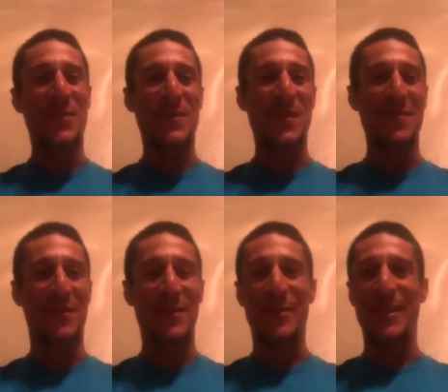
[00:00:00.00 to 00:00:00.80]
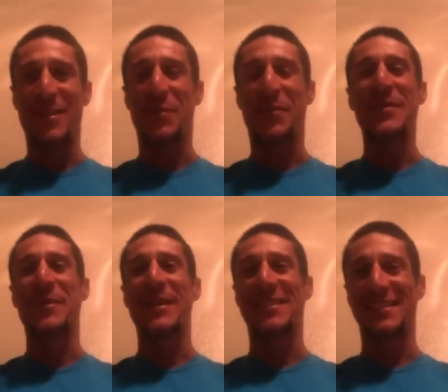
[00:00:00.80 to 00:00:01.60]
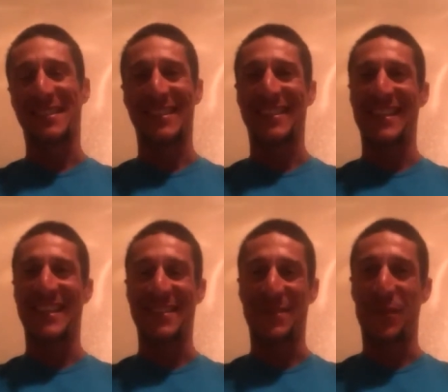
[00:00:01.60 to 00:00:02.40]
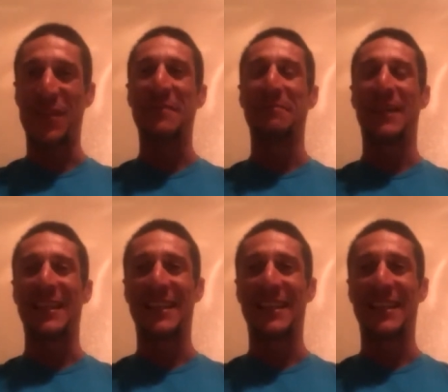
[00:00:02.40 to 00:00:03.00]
one of my favorite races. Yeah, Punky Man.